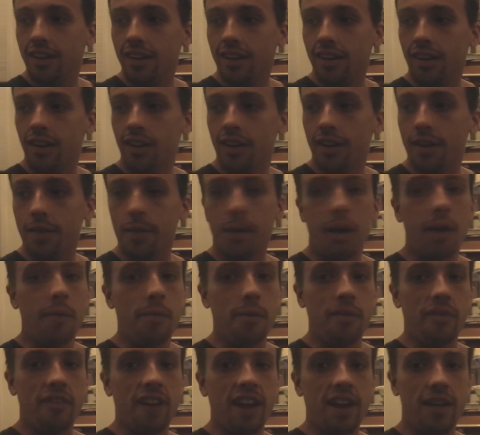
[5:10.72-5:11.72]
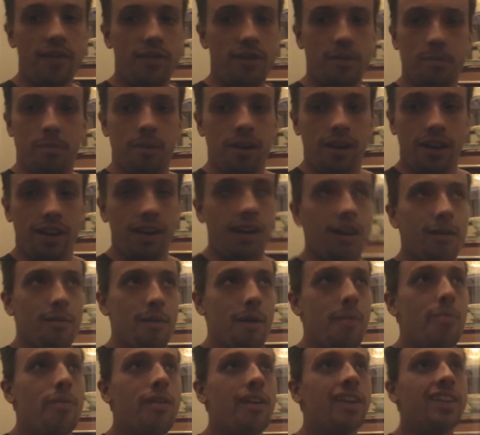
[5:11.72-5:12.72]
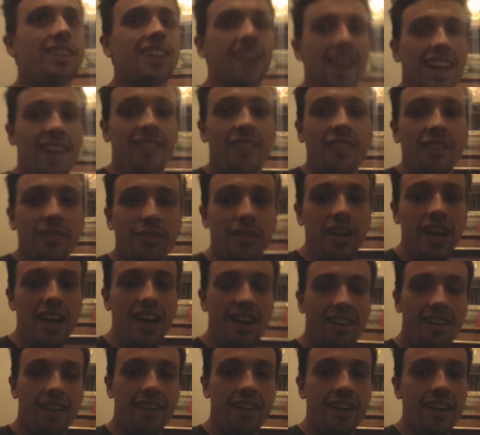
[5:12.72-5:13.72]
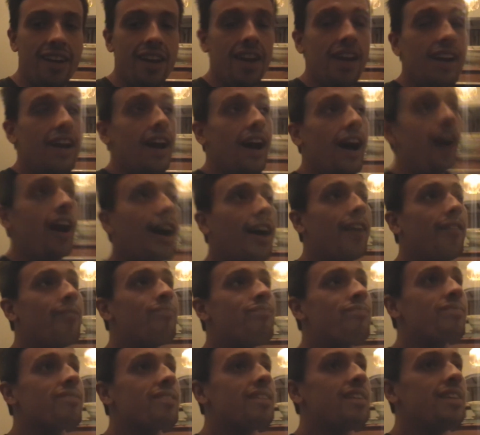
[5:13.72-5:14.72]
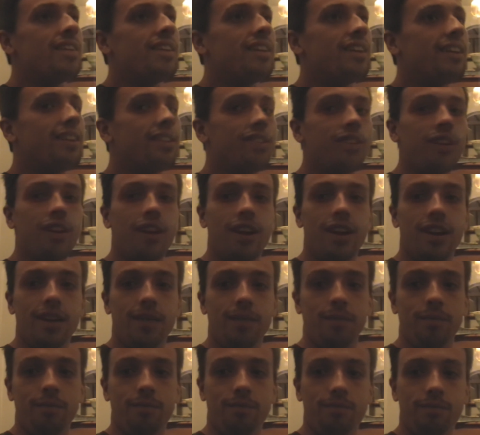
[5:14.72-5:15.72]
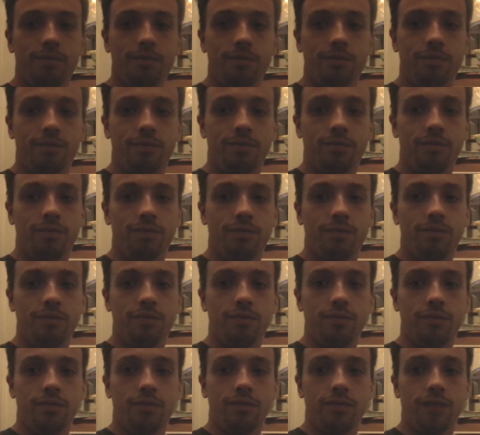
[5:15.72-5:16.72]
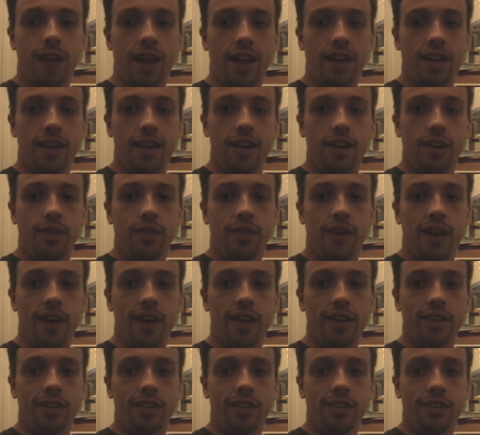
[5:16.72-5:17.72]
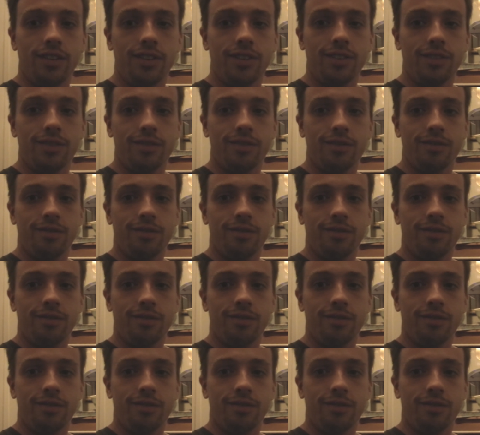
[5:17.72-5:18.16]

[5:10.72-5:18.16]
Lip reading: God, I'm a fan of him, but I can't remember his name. What the hell? Sorry. That guy's fans.